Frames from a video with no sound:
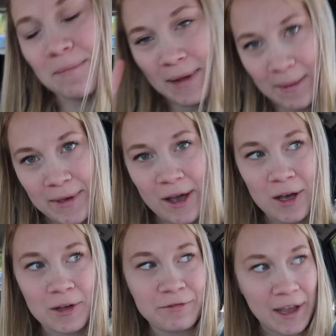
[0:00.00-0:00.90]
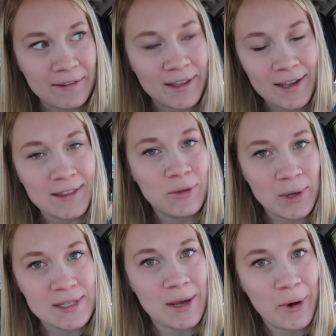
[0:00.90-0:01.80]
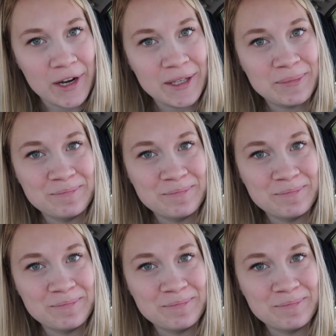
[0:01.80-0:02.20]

then maybe I'll finally get the ones I wanted.